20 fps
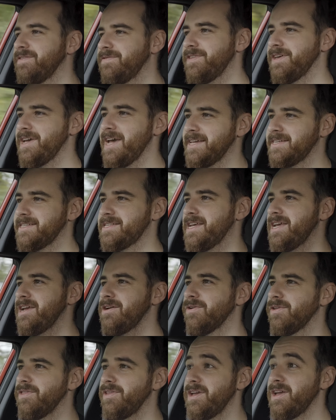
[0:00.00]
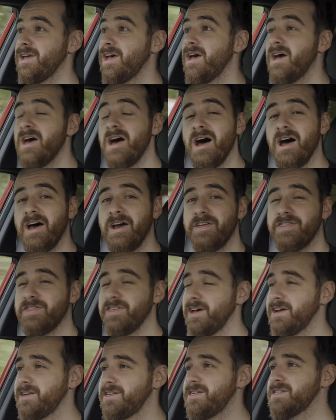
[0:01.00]
of the S T or the i
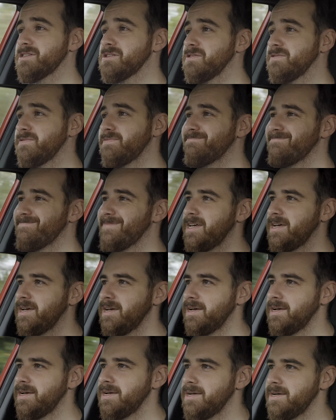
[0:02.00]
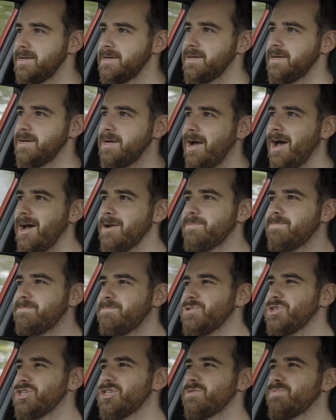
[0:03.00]
thirty sort of had
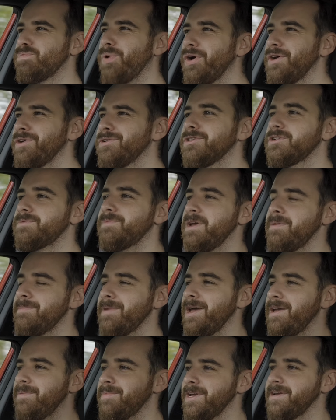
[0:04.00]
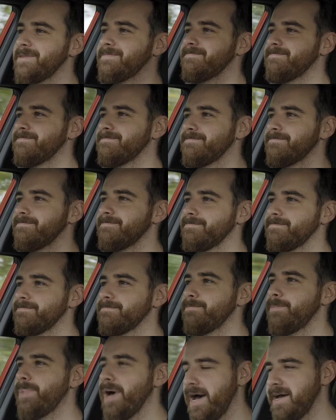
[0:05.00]
spoiled me, maybe.
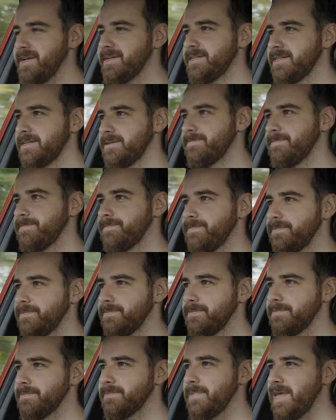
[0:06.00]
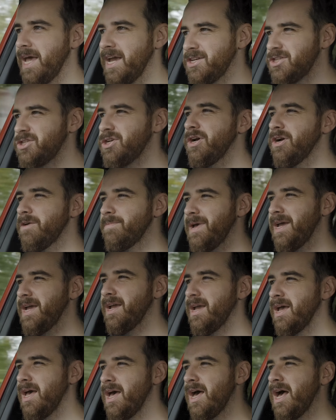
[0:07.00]
But it took
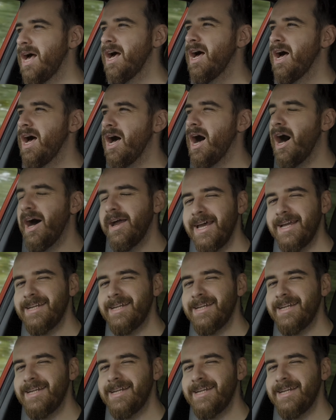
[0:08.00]
me an